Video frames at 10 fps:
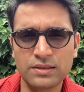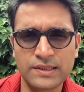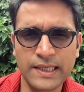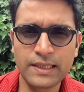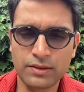
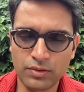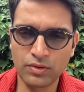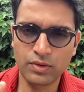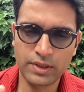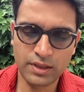thing to
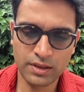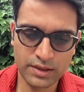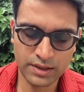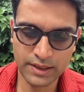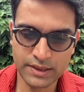note here
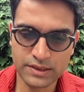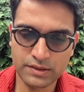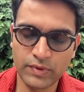is